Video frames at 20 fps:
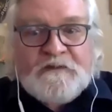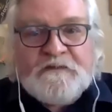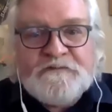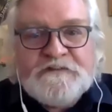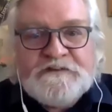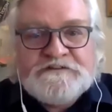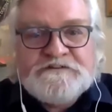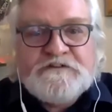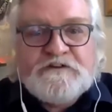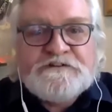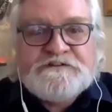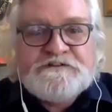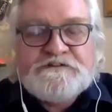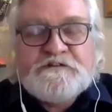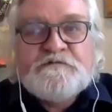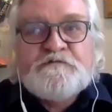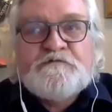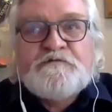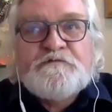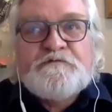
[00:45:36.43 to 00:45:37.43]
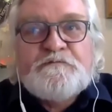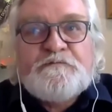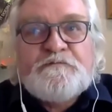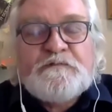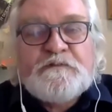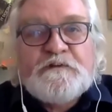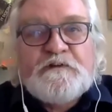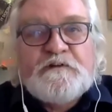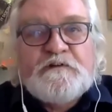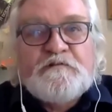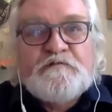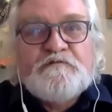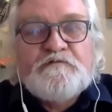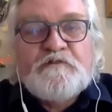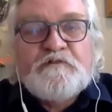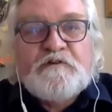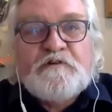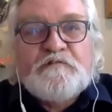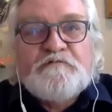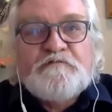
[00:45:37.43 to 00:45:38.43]
and there's lots of of
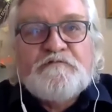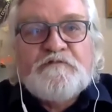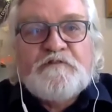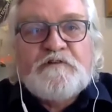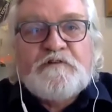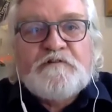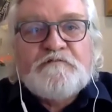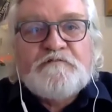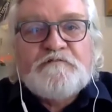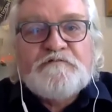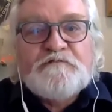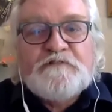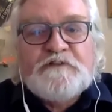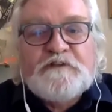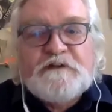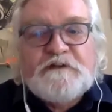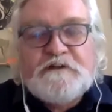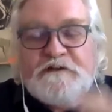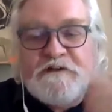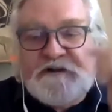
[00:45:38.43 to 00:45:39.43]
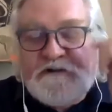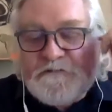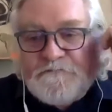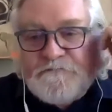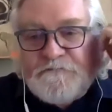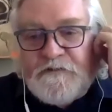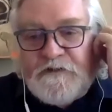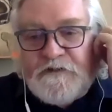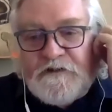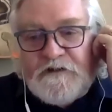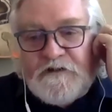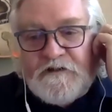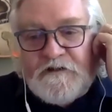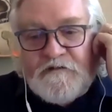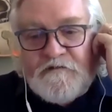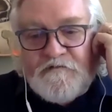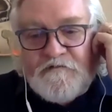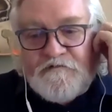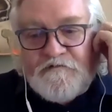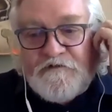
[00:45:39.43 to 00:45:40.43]
of of uh, uh,
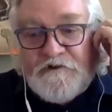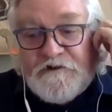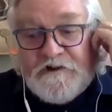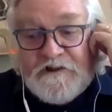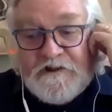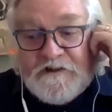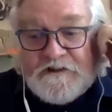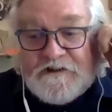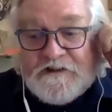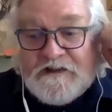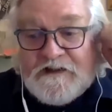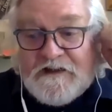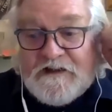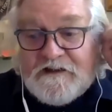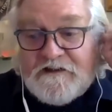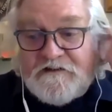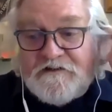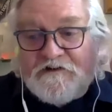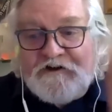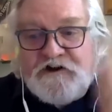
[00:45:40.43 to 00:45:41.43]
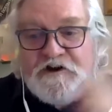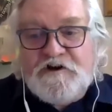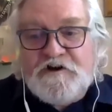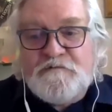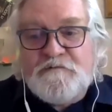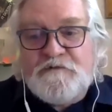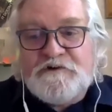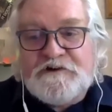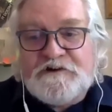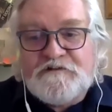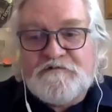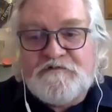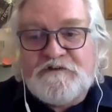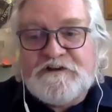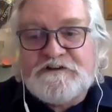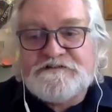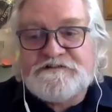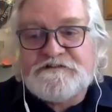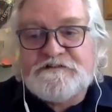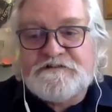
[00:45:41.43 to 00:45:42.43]
very keen global
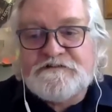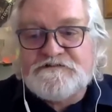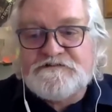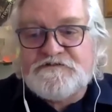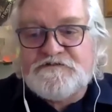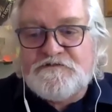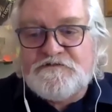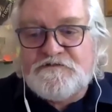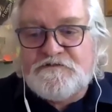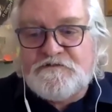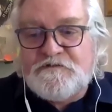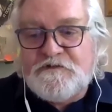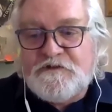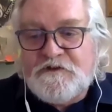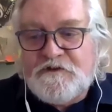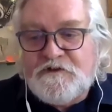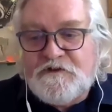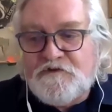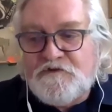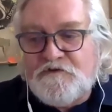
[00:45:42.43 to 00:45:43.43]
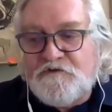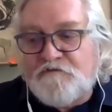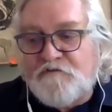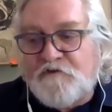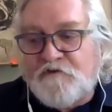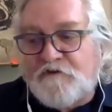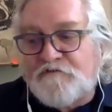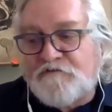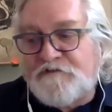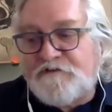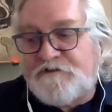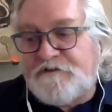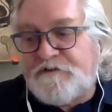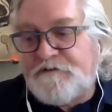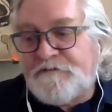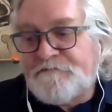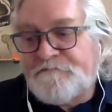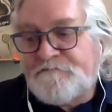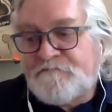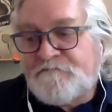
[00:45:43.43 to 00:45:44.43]
investors who who've offered
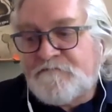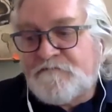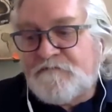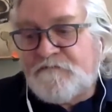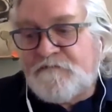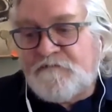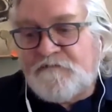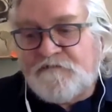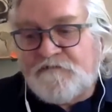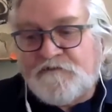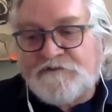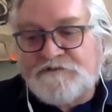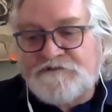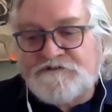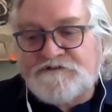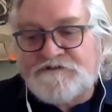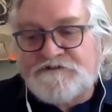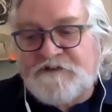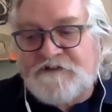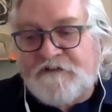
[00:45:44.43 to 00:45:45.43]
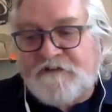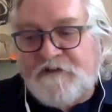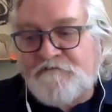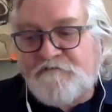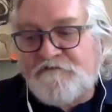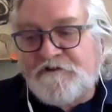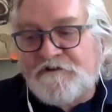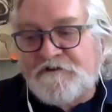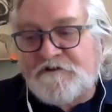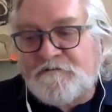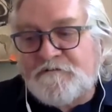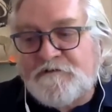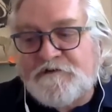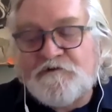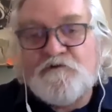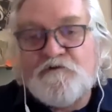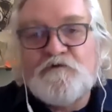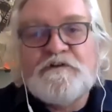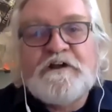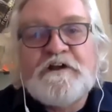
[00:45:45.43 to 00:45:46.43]
not just South Africa, but
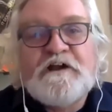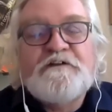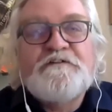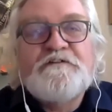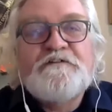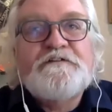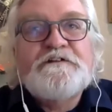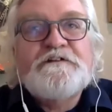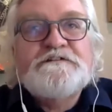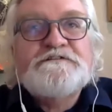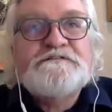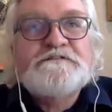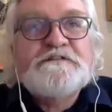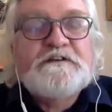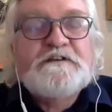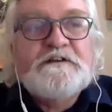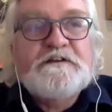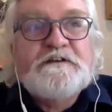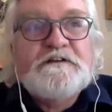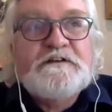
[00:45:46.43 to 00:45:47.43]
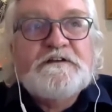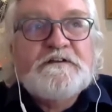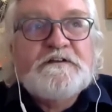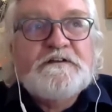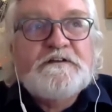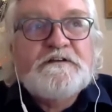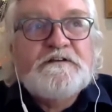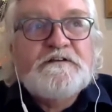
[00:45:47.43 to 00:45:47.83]
all countries, uh,